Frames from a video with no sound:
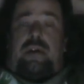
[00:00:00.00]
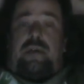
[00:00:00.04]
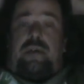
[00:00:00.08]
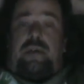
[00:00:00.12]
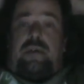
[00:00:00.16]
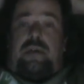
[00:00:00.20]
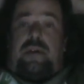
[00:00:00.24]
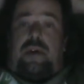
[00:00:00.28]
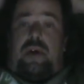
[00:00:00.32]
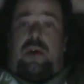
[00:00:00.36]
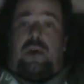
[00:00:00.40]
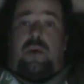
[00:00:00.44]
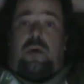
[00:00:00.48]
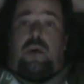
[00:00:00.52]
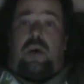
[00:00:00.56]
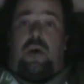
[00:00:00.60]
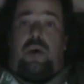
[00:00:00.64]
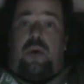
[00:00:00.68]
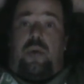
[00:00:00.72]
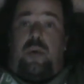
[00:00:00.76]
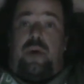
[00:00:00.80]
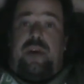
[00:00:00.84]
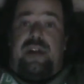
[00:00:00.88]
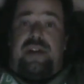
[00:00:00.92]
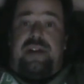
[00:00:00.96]
So
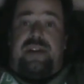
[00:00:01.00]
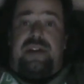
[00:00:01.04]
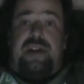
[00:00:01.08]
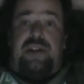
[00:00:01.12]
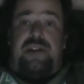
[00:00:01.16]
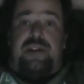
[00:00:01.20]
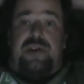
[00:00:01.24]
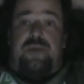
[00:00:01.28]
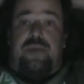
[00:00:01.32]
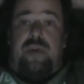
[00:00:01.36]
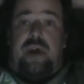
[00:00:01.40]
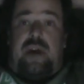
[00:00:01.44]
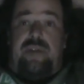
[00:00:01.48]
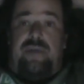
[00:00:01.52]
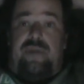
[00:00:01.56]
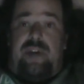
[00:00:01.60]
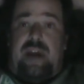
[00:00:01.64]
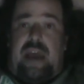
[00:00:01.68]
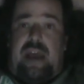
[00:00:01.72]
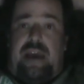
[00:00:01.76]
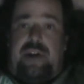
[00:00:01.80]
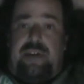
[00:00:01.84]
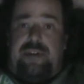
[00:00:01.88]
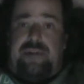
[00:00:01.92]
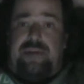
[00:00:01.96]
we need to teach the right
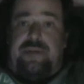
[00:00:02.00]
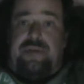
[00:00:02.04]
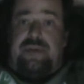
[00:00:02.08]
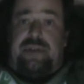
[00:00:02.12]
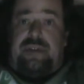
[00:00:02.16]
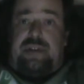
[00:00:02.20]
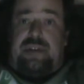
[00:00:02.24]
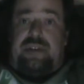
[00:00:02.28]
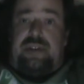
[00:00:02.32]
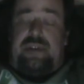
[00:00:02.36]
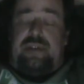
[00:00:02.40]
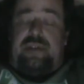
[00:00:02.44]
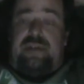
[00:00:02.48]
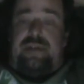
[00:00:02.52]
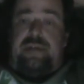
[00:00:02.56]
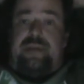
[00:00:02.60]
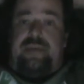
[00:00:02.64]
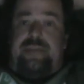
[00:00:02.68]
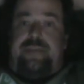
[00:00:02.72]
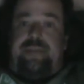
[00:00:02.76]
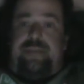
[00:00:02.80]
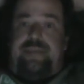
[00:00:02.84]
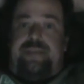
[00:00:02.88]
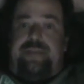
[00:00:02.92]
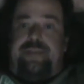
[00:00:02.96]
values.
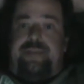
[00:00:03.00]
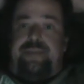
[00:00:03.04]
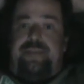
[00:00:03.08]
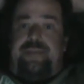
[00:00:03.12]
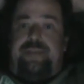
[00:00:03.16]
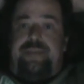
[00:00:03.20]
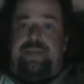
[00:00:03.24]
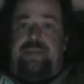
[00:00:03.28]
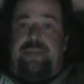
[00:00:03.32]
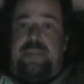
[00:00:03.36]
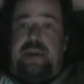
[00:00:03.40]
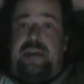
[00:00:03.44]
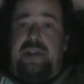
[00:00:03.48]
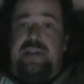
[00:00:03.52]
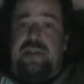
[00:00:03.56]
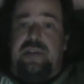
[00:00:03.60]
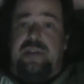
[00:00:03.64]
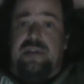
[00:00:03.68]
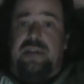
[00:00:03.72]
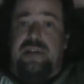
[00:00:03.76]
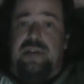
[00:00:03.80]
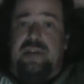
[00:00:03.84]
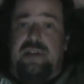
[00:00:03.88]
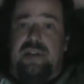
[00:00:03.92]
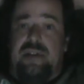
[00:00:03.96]
Peace
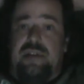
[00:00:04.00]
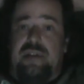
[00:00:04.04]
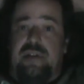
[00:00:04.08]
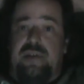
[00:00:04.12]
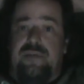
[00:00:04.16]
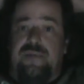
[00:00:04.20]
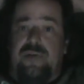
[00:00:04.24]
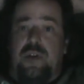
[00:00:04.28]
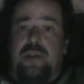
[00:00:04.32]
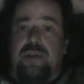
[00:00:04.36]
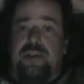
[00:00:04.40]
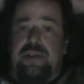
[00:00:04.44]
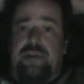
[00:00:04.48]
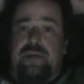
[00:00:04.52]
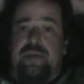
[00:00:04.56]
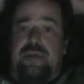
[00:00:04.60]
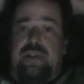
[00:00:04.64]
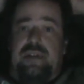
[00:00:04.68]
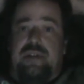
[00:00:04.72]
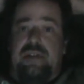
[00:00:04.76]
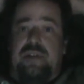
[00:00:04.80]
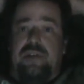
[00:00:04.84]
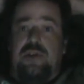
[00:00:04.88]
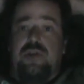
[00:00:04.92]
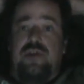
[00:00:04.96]
is a virtue.
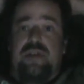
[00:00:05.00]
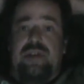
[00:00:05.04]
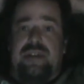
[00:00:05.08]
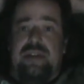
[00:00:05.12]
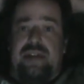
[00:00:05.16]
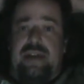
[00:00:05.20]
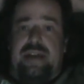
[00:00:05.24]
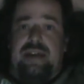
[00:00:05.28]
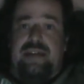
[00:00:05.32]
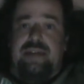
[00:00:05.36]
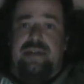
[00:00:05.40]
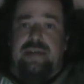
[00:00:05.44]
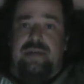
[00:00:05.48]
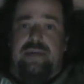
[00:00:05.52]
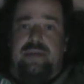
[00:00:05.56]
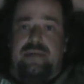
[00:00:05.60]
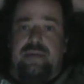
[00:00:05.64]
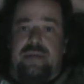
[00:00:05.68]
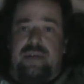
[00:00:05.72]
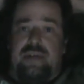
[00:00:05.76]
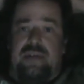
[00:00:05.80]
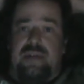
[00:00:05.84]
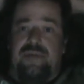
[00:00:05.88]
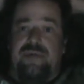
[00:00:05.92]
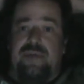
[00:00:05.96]
It's a good thing.
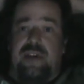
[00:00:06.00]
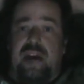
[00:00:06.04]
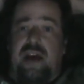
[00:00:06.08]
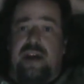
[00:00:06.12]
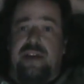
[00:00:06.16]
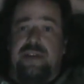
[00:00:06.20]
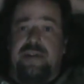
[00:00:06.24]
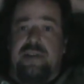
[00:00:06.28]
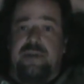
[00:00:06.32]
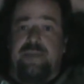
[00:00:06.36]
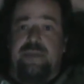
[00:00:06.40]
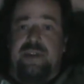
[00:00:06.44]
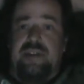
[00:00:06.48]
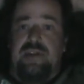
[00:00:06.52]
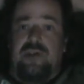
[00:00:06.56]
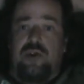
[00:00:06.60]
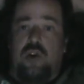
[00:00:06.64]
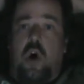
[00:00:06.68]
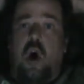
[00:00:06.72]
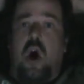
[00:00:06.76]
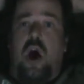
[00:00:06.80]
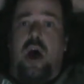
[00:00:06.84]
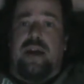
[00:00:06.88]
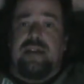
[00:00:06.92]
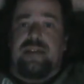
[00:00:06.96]
It's a value to be
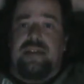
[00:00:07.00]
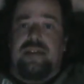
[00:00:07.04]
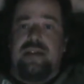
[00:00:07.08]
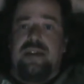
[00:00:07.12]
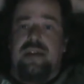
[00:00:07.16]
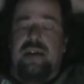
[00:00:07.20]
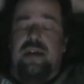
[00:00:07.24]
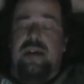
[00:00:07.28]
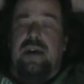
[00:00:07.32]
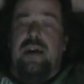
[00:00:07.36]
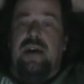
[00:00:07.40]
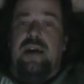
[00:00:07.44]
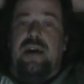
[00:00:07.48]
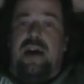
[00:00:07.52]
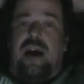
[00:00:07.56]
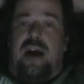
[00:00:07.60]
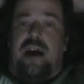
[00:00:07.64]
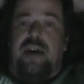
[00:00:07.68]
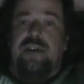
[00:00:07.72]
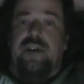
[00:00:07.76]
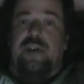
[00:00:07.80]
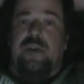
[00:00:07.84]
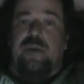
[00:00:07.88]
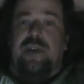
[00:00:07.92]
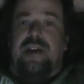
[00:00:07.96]
taught. I
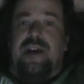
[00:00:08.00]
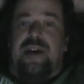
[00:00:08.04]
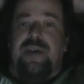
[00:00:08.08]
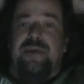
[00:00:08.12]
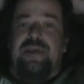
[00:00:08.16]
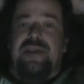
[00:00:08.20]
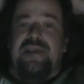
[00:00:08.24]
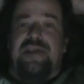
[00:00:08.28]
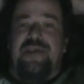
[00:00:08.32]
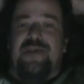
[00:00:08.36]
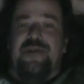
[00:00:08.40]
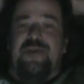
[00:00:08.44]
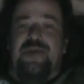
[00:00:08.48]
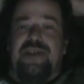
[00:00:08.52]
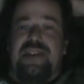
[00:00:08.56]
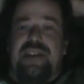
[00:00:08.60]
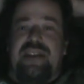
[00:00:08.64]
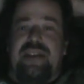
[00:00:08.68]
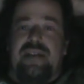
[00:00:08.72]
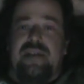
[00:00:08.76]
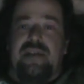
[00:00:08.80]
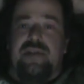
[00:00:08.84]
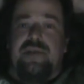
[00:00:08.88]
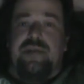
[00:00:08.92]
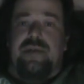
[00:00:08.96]
know when I was in New
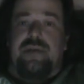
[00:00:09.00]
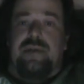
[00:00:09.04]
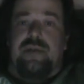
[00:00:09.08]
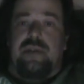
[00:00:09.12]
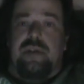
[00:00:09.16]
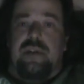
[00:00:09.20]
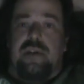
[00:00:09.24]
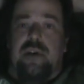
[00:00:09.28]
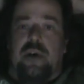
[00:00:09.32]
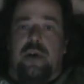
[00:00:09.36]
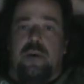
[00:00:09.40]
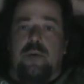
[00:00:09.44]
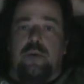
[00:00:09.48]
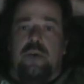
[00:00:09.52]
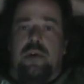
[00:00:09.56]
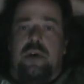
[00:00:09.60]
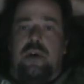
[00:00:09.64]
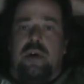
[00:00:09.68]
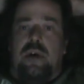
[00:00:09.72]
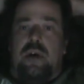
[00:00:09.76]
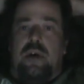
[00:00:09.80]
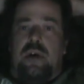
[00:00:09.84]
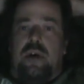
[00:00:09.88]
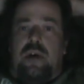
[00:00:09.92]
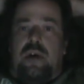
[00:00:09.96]
Zealand years ago,
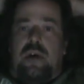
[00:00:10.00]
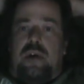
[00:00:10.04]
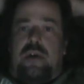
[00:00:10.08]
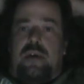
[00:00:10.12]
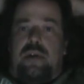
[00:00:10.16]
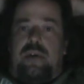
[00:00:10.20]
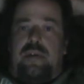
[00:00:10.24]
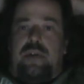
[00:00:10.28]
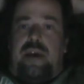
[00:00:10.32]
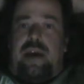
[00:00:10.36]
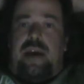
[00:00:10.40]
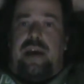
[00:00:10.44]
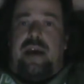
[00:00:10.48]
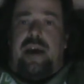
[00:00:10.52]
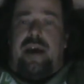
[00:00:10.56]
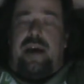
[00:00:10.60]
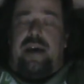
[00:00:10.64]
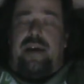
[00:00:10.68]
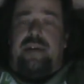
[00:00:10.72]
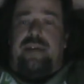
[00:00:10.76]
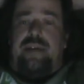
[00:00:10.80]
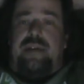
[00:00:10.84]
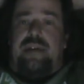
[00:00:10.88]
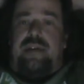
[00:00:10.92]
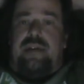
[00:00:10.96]
they
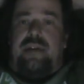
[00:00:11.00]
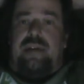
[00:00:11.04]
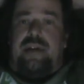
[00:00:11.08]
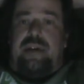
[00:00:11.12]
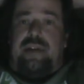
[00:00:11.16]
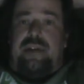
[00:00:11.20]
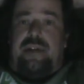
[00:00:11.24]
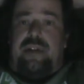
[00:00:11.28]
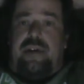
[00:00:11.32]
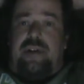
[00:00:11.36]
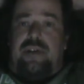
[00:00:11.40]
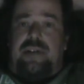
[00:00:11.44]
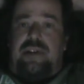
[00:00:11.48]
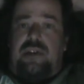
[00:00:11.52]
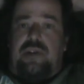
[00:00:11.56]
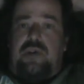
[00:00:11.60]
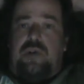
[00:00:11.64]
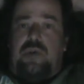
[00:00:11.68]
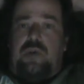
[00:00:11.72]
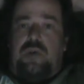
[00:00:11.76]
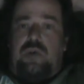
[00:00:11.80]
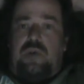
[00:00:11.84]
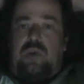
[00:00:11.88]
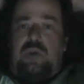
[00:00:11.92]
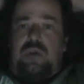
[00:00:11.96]
had in their
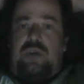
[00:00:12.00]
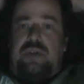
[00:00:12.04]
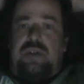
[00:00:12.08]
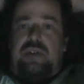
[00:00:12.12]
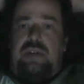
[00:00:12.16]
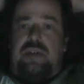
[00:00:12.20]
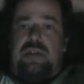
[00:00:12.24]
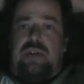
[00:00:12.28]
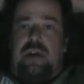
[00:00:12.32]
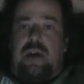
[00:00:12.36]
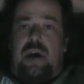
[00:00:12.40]
schools